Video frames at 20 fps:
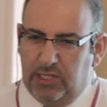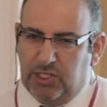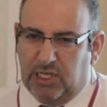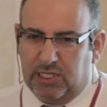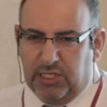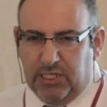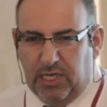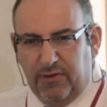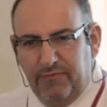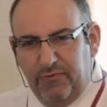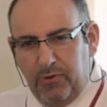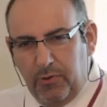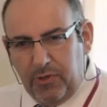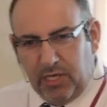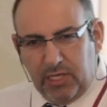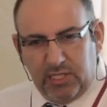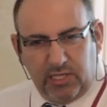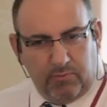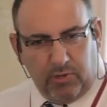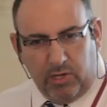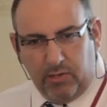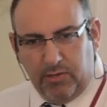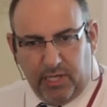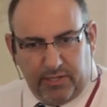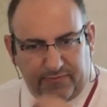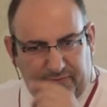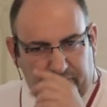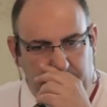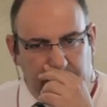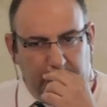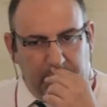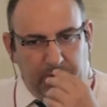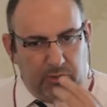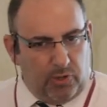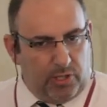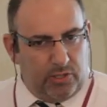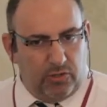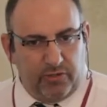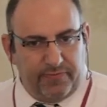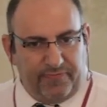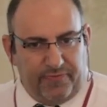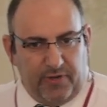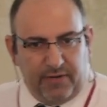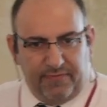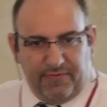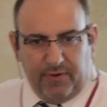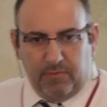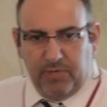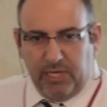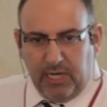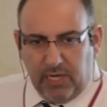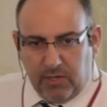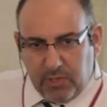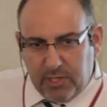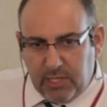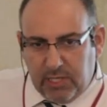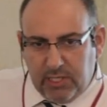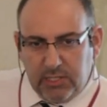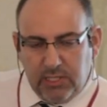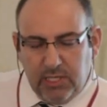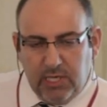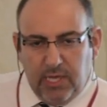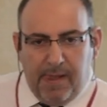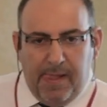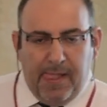just say a few things about that for people who are not very familiar with it.